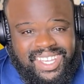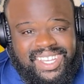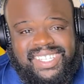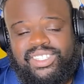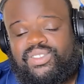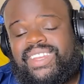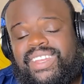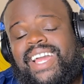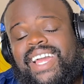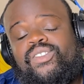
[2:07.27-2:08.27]
Because you're
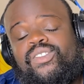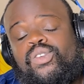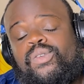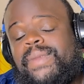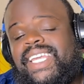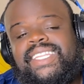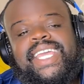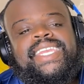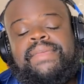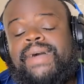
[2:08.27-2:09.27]
not normally they
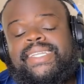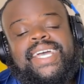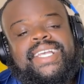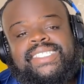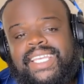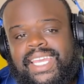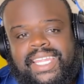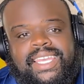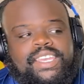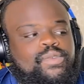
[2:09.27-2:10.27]
demonetize
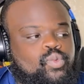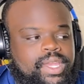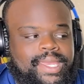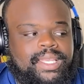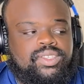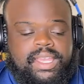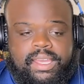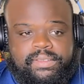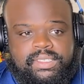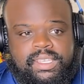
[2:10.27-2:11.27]
any weed
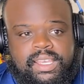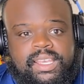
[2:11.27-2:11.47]
channels